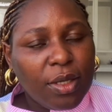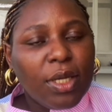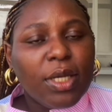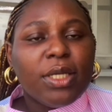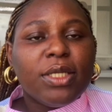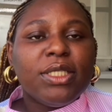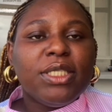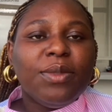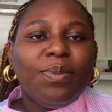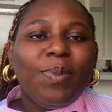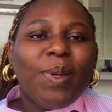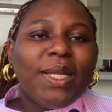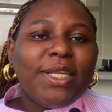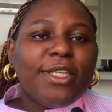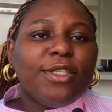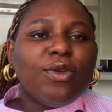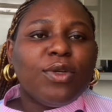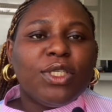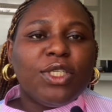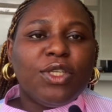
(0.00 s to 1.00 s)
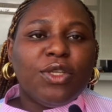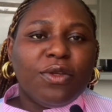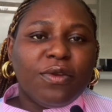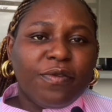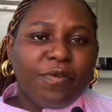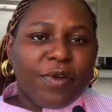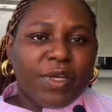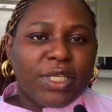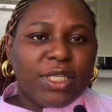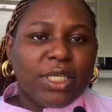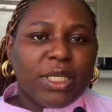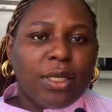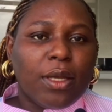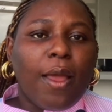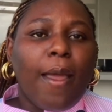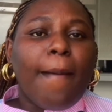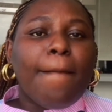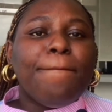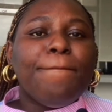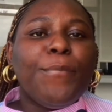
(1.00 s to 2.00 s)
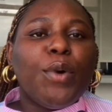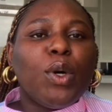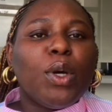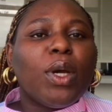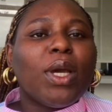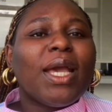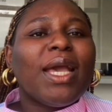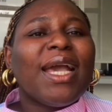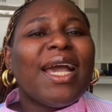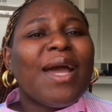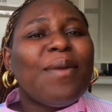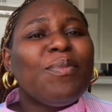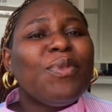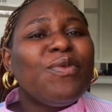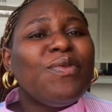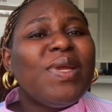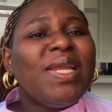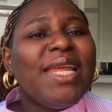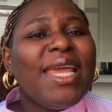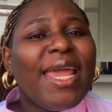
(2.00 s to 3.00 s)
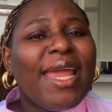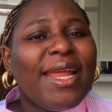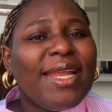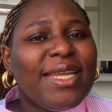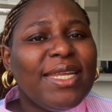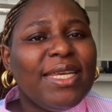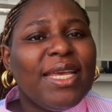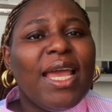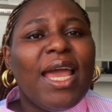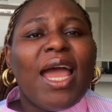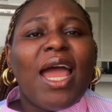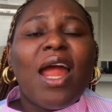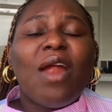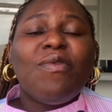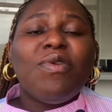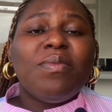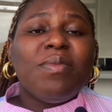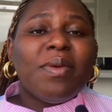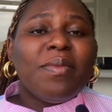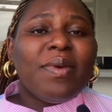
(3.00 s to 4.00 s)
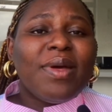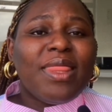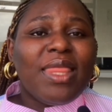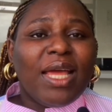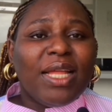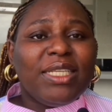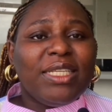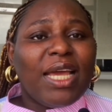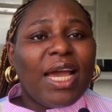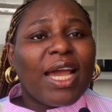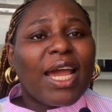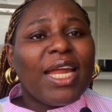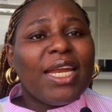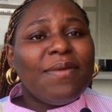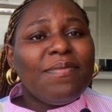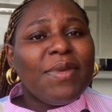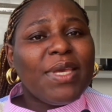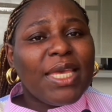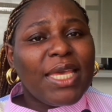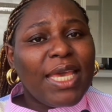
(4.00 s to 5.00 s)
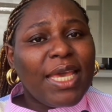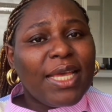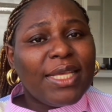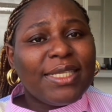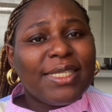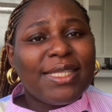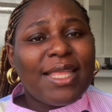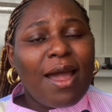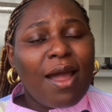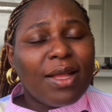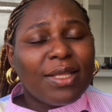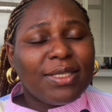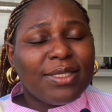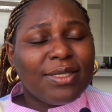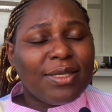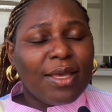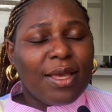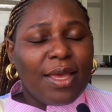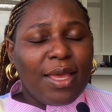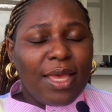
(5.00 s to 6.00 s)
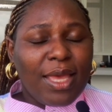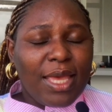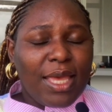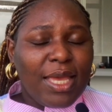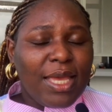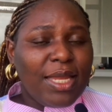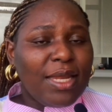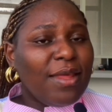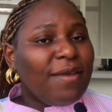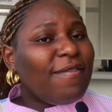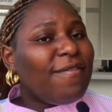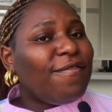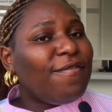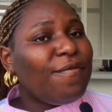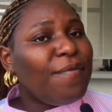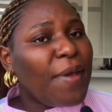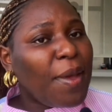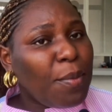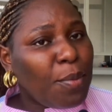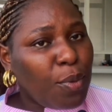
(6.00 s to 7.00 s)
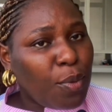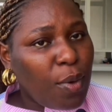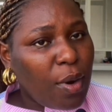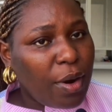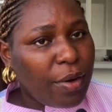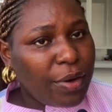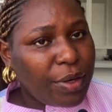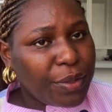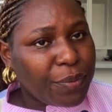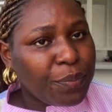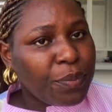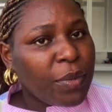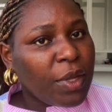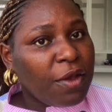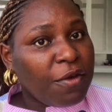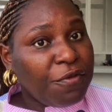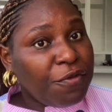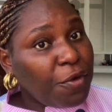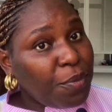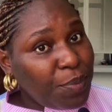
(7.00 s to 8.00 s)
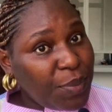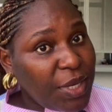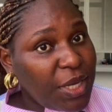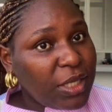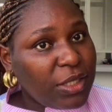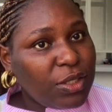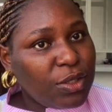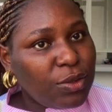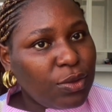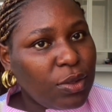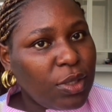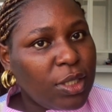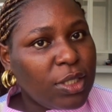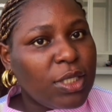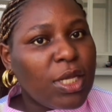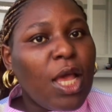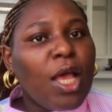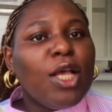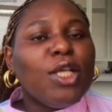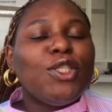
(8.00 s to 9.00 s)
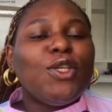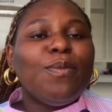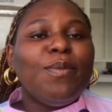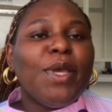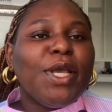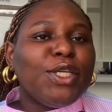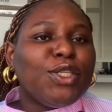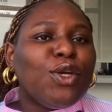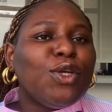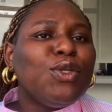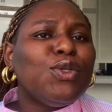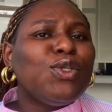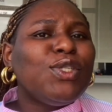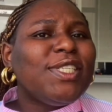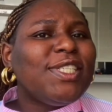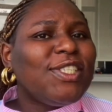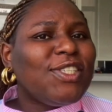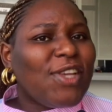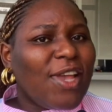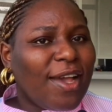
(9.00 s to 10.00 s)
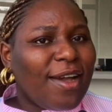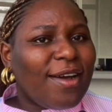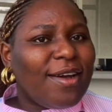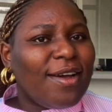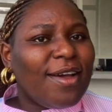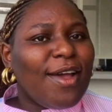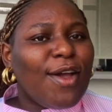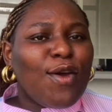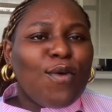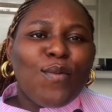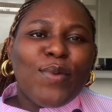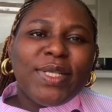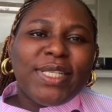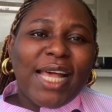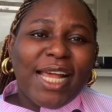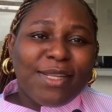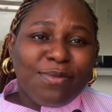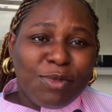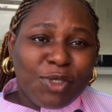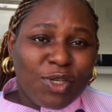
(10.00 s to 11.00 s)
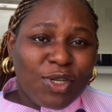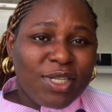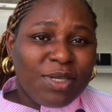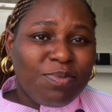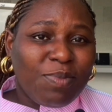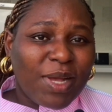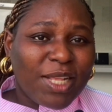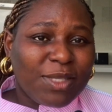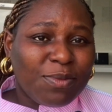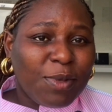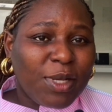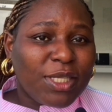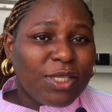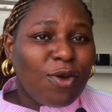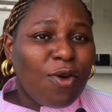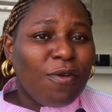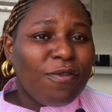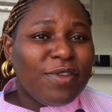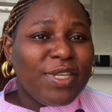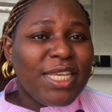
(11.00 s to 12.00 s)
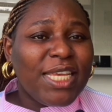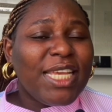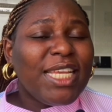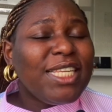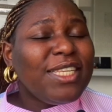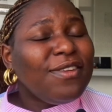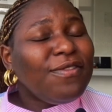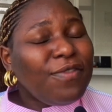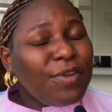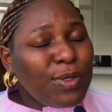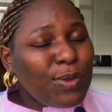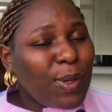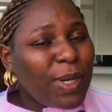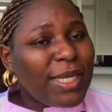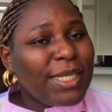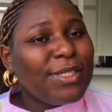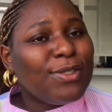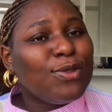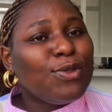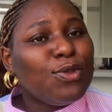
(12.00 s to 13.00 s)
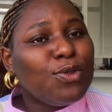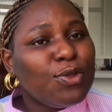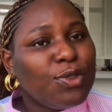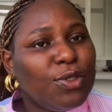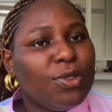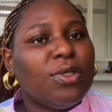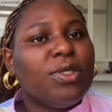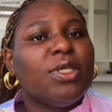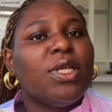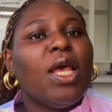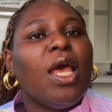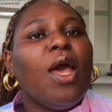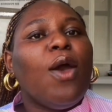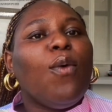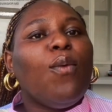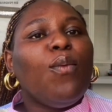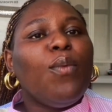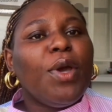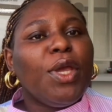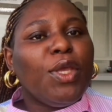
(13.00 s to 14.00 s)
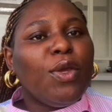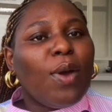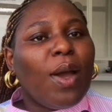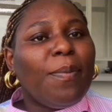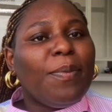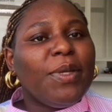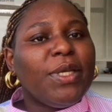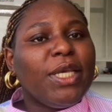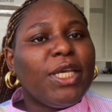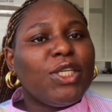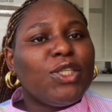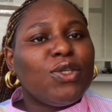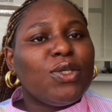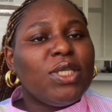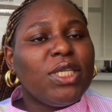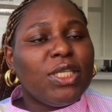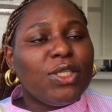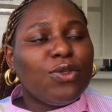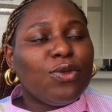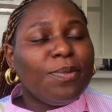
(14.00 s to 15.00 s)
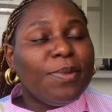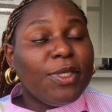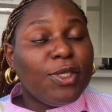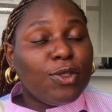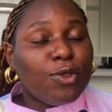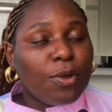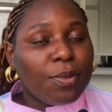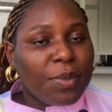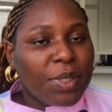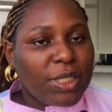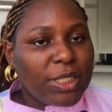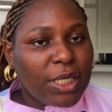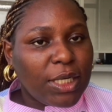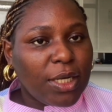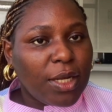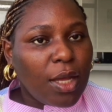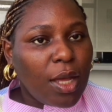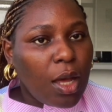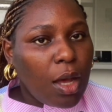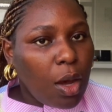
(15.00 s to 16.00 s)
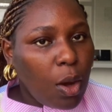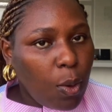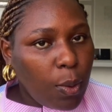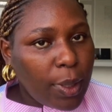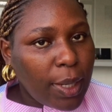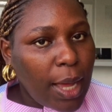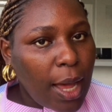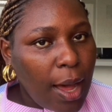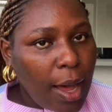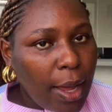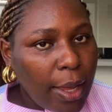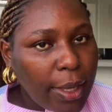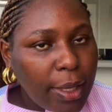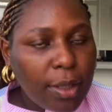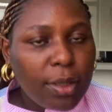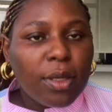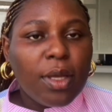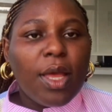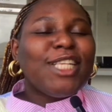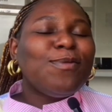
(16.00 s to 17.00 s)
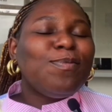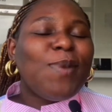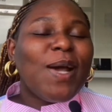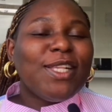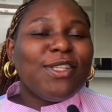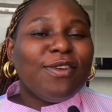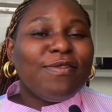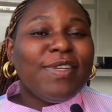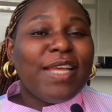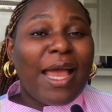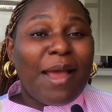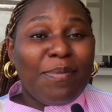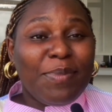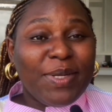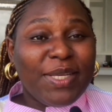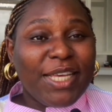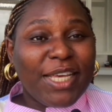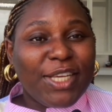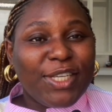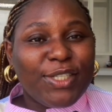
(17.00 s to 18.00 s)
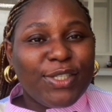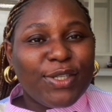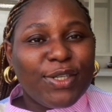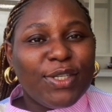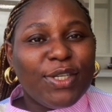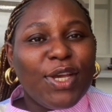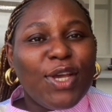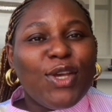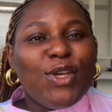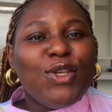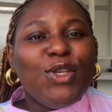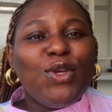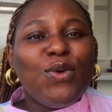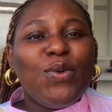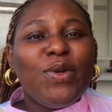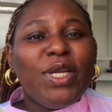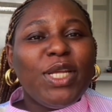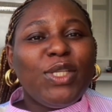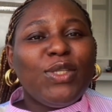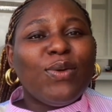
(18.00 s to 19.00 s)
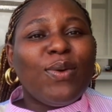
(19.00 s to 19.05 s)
depending on the university, but can be really early. And remember that the academic year starts in February for PhD students. So make sure you check with admission departments of the individual institutions where your application needs to be submitted. Okay, part of the application, you will need